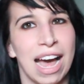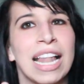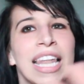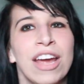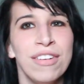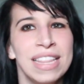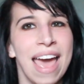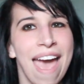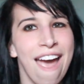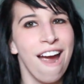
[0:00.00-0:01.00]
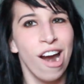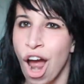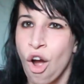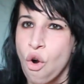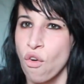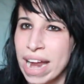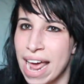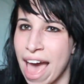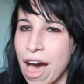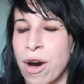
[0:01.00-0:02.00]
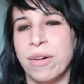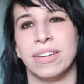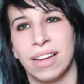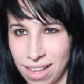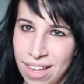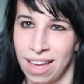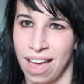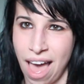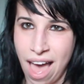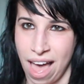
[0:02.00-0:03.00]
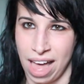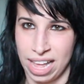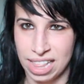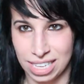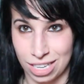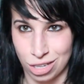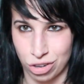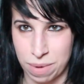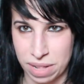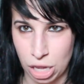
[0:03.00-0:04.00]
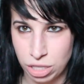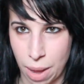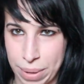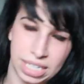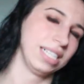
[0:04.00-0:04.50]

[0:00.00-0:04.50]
clear in the air, right now. Let's extreme close up.